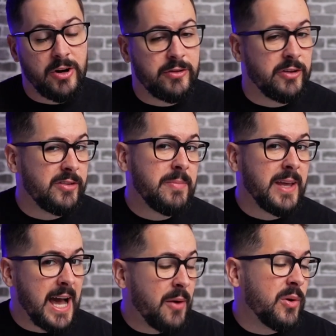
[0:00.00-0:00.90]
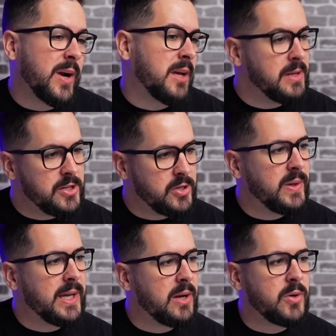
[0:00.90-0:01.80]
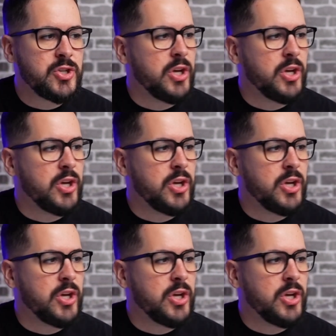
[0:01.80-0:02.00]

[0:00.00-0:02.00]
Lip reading: And so it's something I would recommend doing. And I want to show